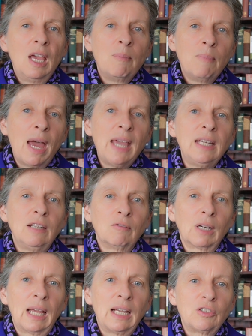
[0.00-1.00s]
made in
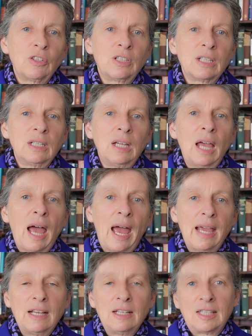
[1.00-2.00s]
relation to
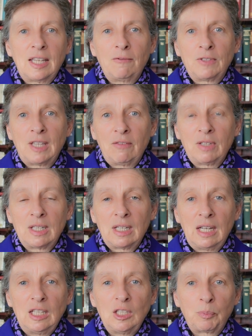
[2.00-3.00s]

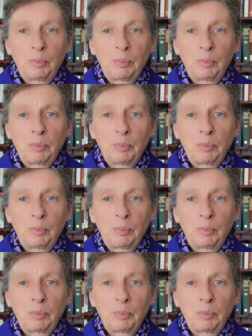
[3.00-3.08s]
ASF17's